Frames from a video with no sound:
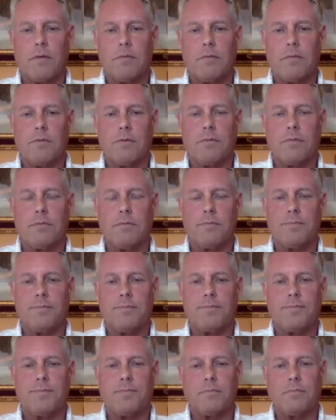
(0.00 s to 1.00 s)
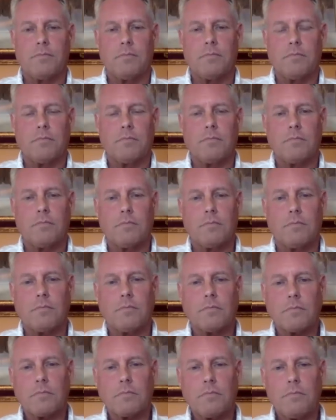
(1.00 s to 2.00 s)

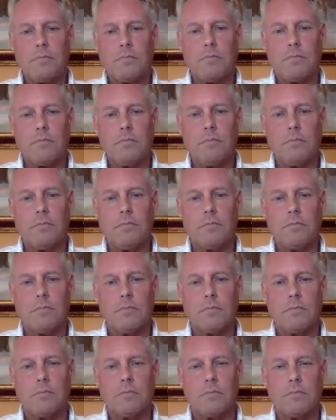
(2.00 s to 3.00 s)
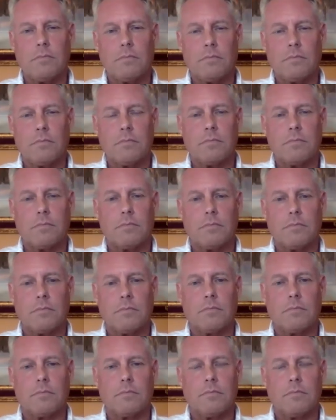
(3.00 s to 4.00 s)

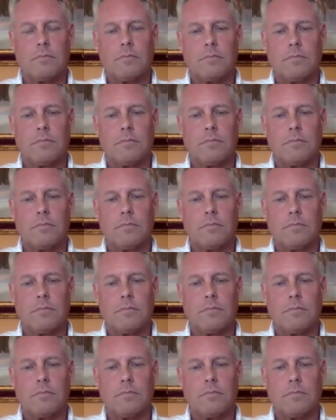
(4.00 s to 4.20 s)
No words are spoken by the person on screen.